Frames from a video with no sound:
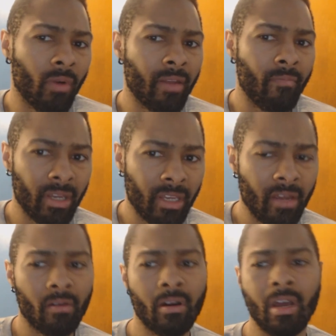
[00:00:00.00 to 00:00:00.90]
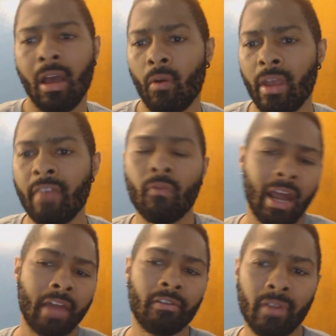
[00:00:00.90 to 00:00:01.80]
It wasn't a big deal. Even
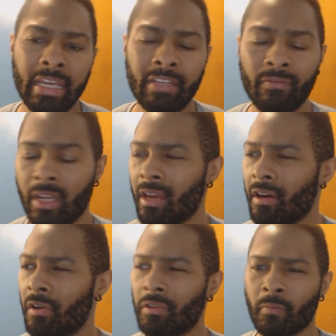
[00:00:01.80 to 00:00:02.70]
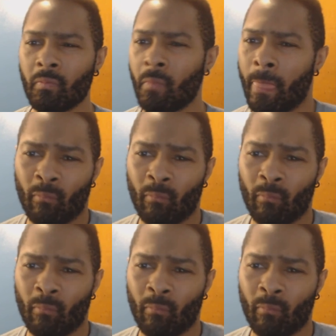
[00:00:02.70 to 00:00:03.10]
when I do these videos,